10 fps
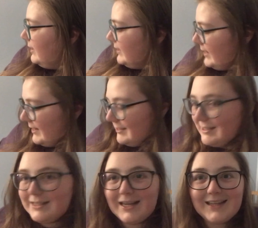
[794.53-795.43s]

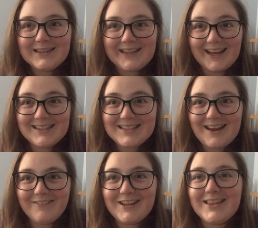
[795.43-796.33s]
yes, that is
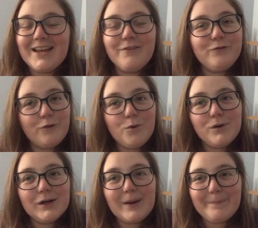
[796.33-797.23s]
everything
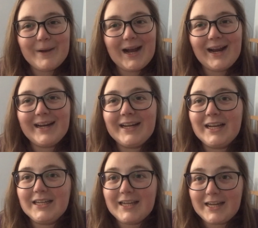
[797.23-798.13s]
for my
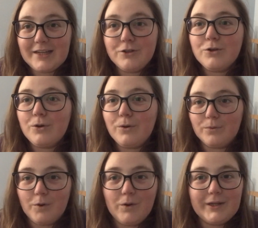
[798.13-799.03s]
candle
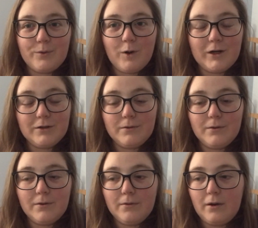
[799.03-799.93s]
rolling
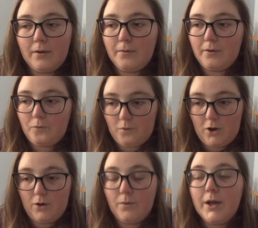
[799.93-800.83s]

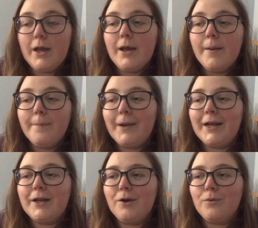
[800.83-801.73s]
Whoa
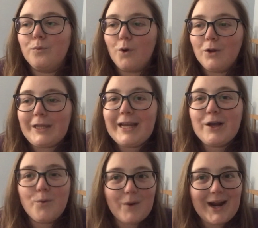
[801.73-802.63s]
my
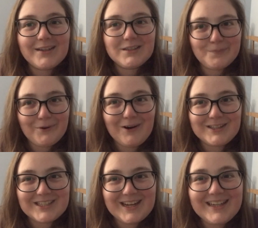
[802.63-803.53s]
rolling wax
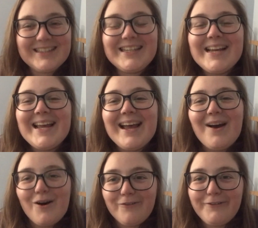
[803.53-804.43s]
project.
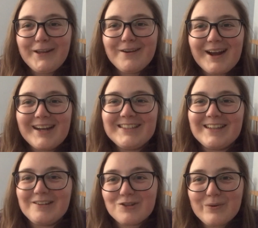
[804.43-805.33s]
Hopefully you guys
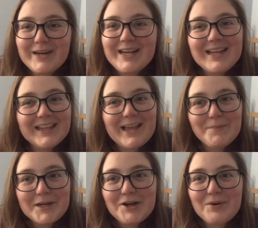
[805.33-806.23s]
enjoyed it. Let
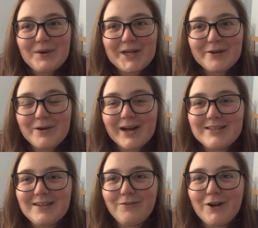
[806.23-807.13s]
me know what you
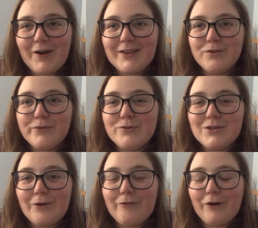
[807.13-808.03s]
guys have gotten through
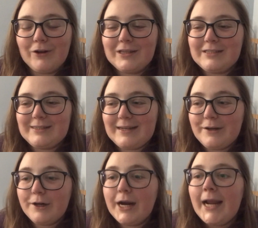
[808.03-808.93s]
so far this
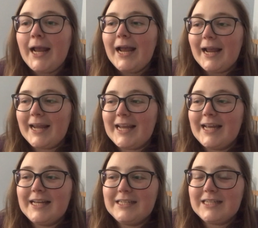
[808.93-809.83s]
year.
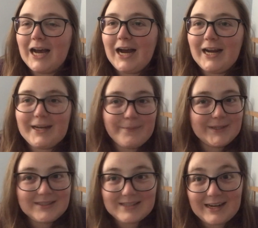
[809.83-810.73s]
And I am
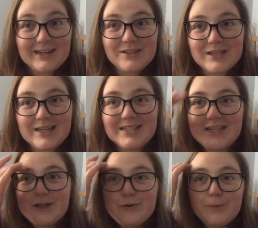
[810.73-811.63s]
excited to
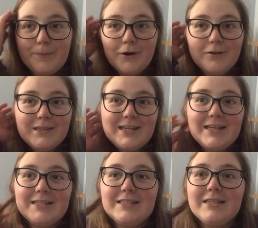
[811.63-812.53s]
continue to burn
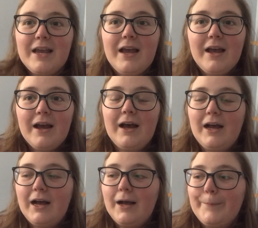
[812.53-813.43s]
these.
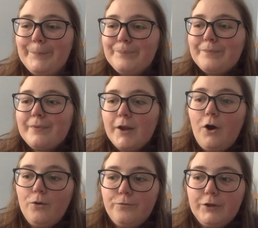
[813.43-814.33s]
Um,
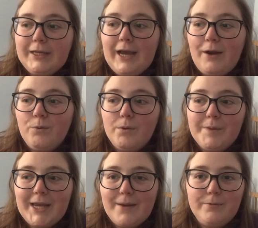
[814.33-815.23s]
hopefully I will
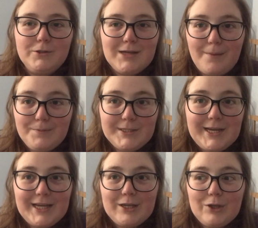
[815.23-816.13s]
be able to
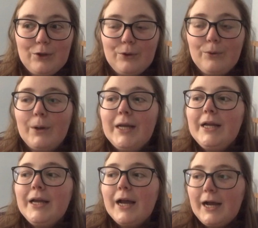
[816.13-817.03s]
update you
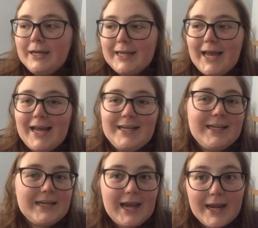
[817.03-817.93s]
again
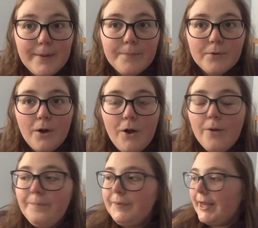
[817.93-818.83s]
in
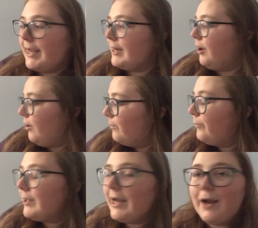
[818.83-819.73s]
April and
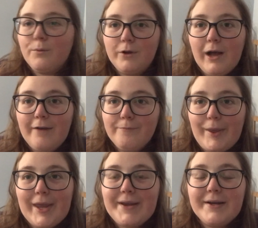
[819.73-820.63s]
hopefully I will have
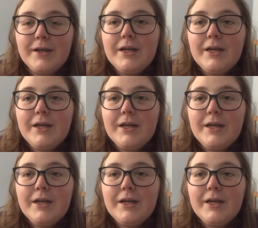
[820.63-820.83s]
made